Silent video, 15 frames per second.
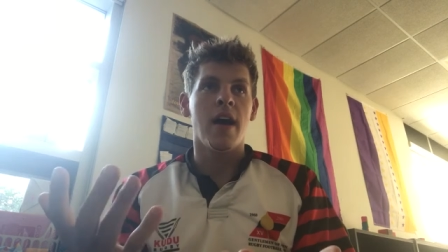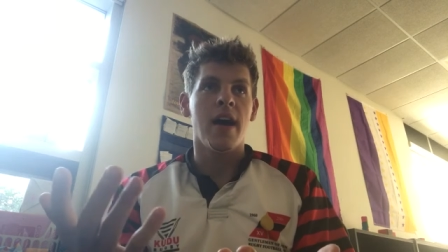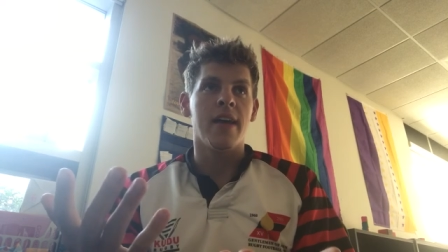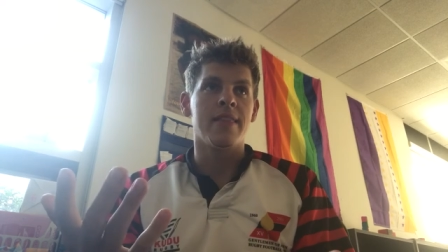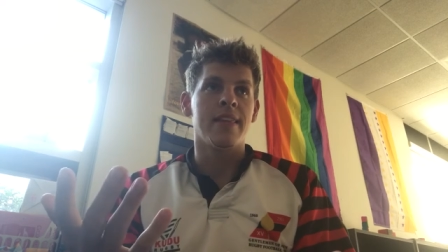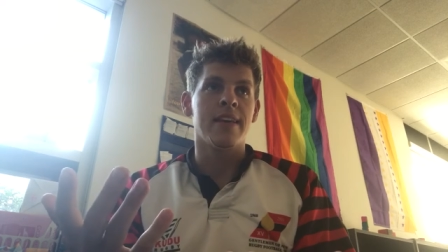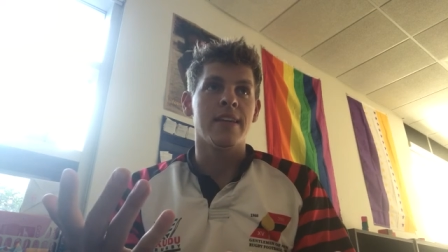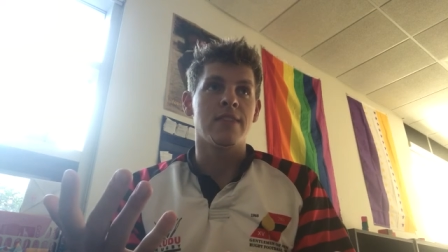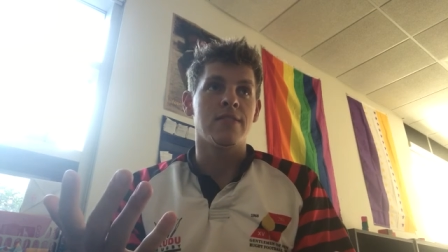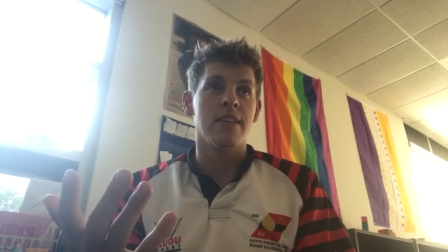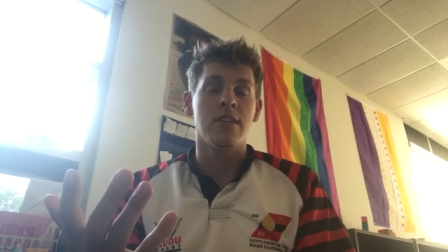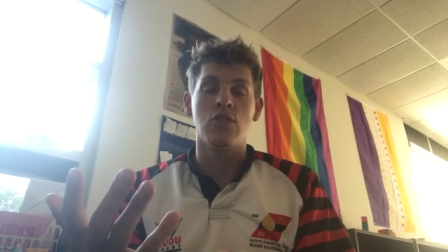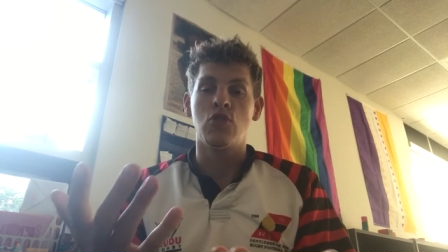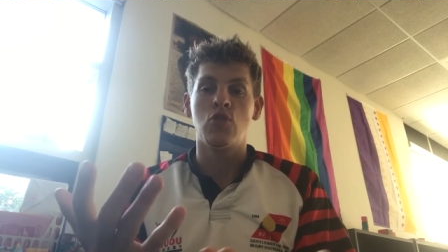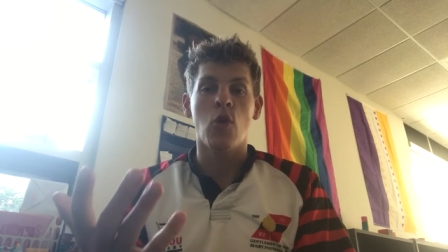I think it's
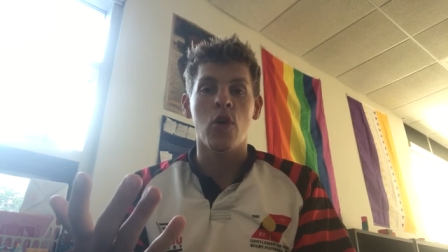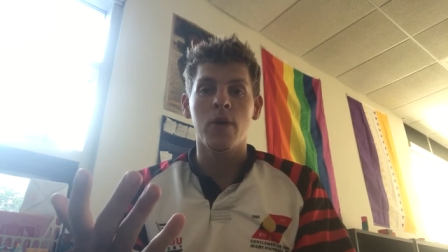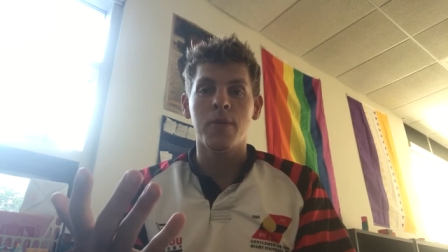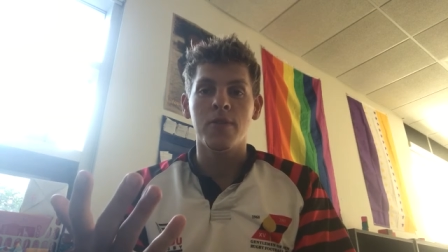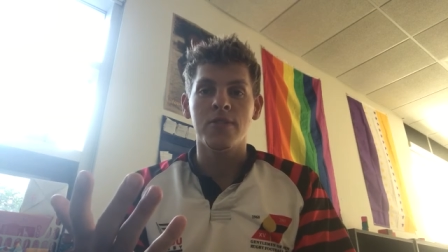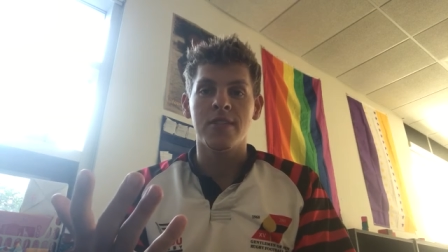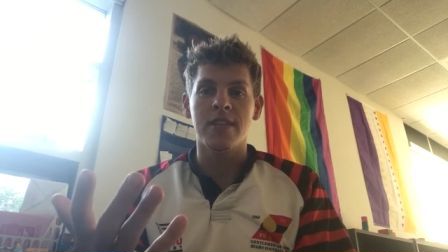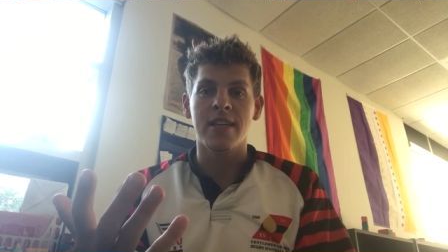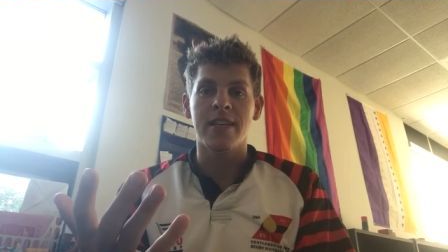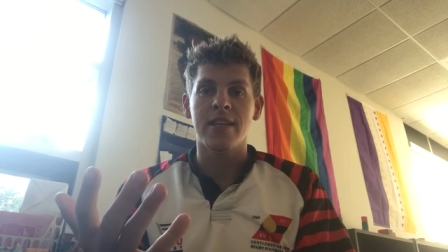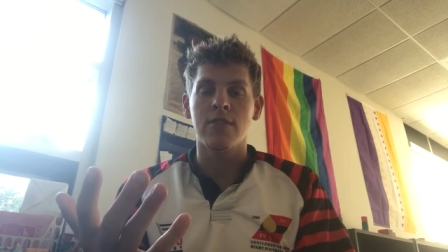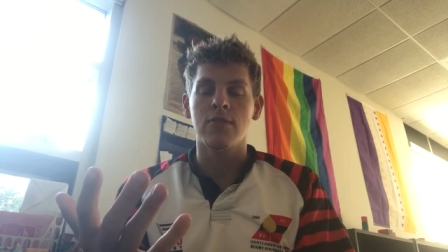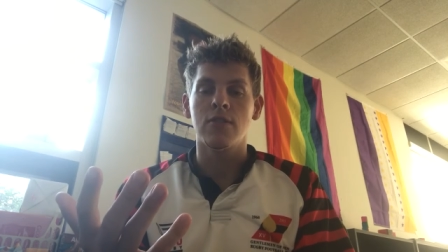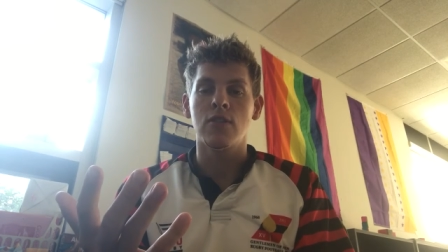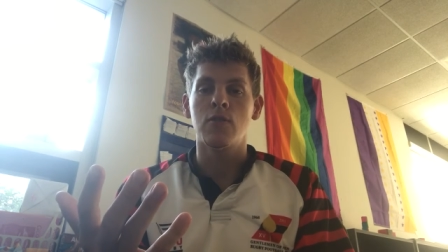enjoyable to
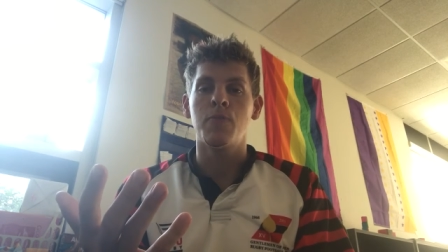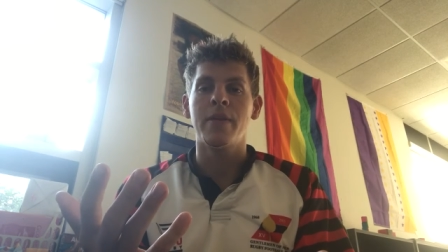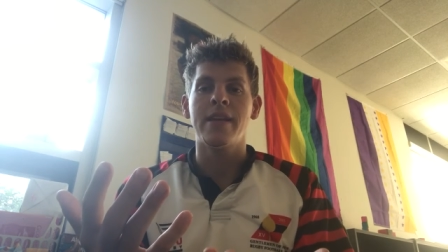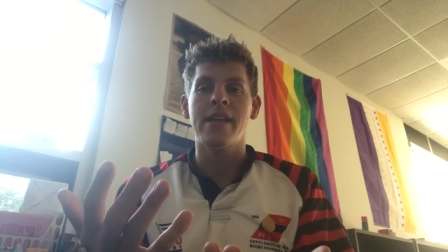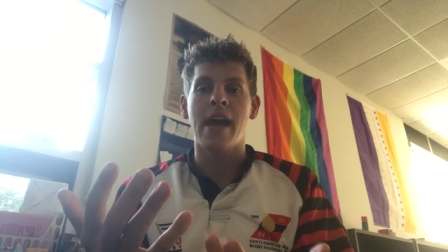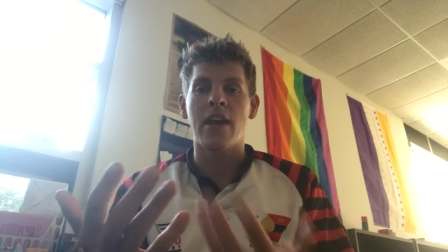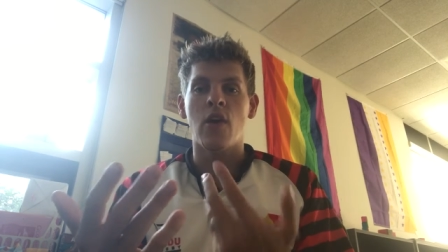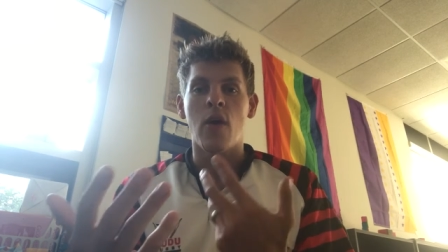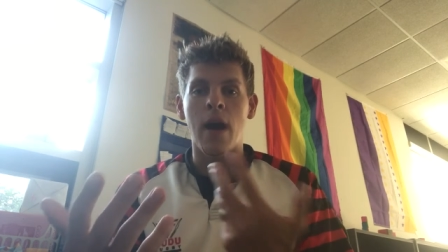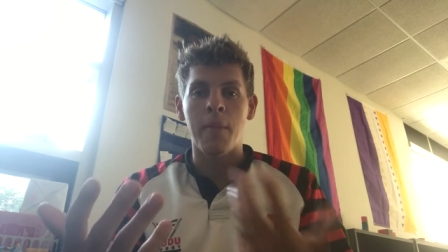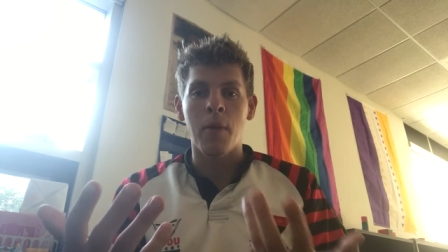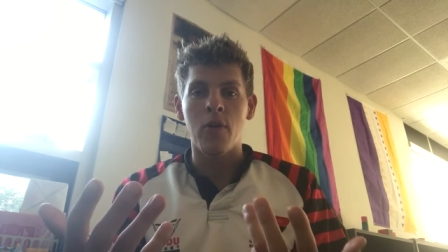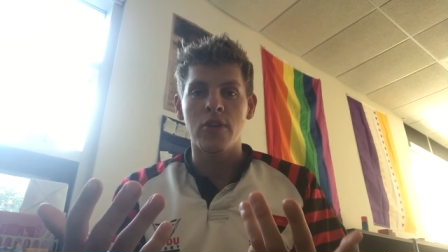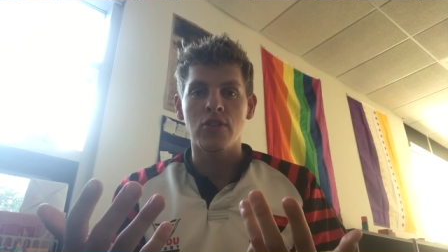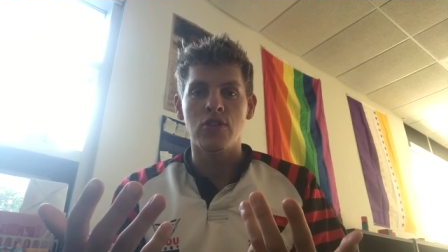hear the speed. I know
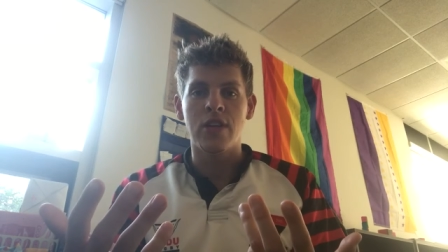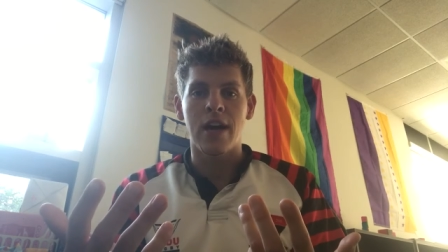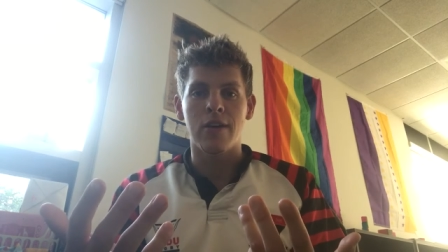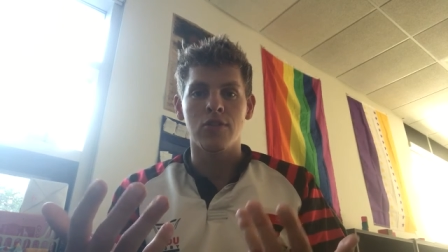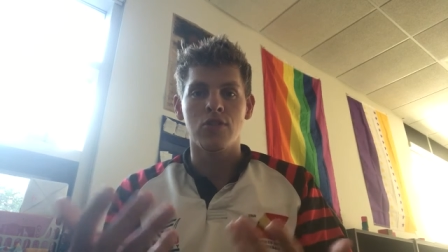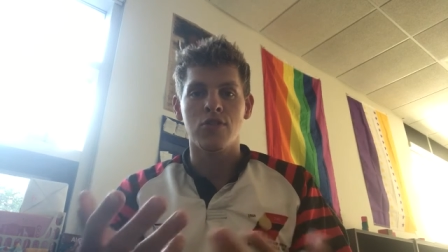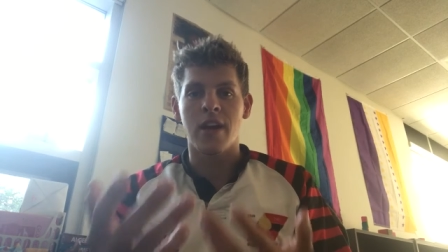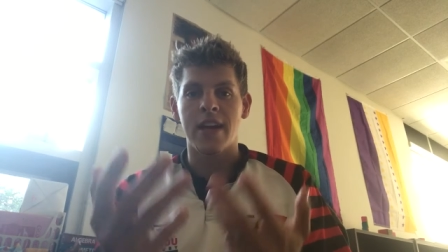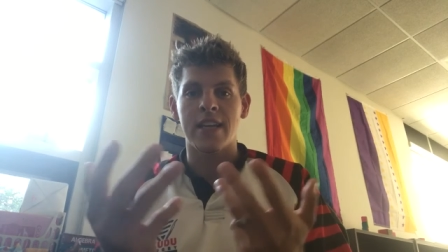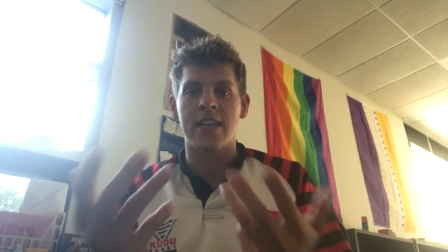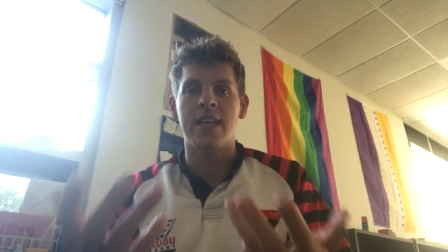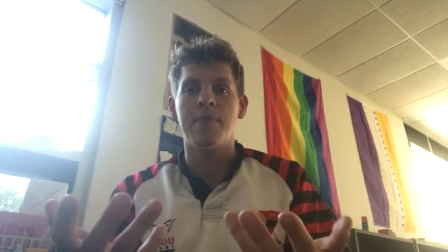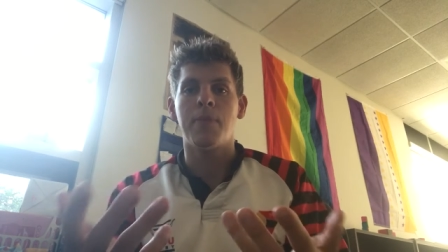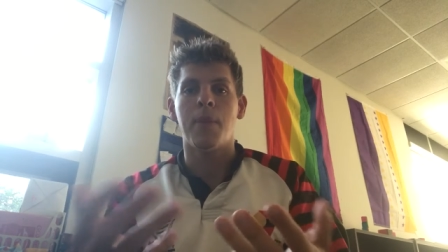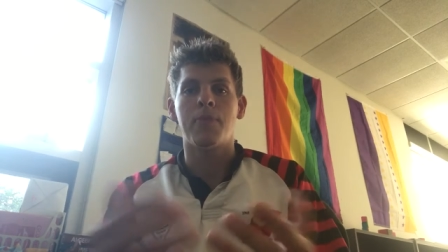I'm always challenged trying to
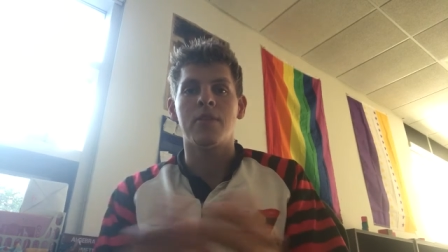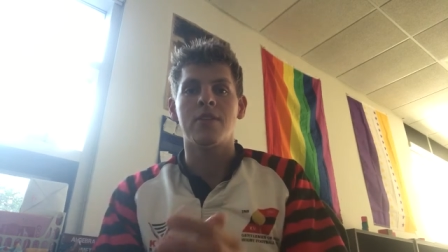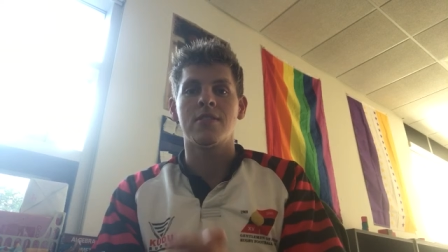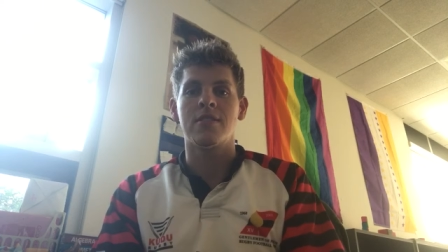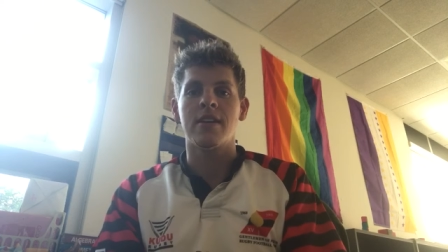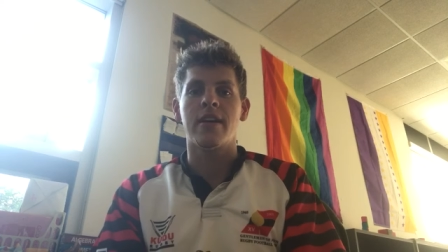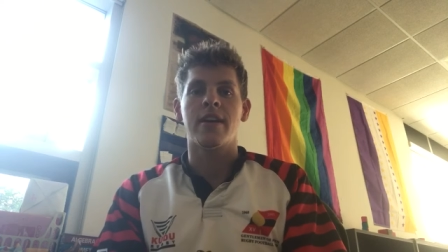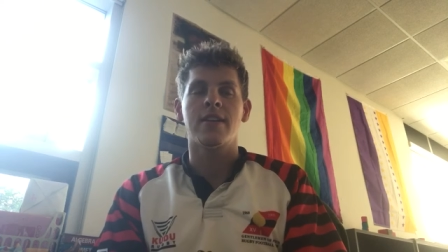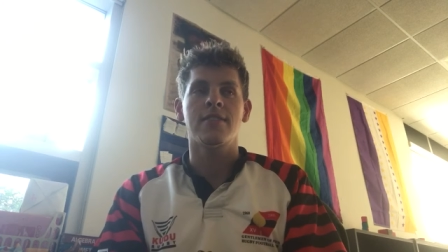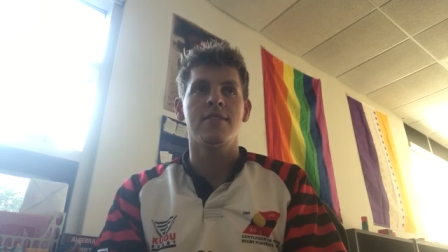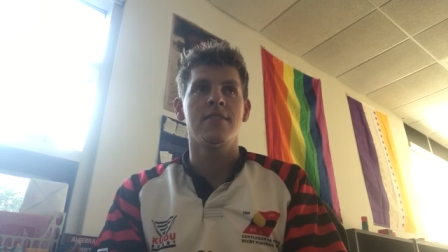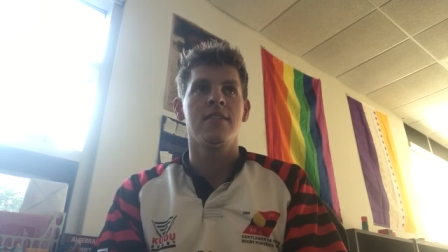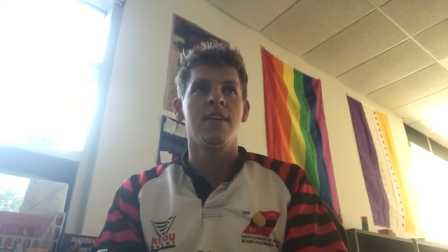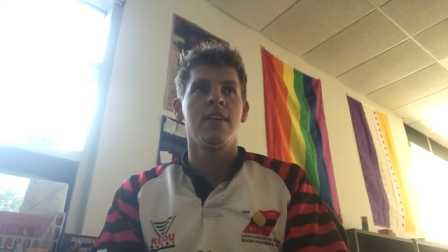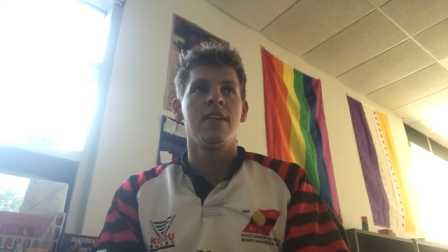keep up with his lyrics.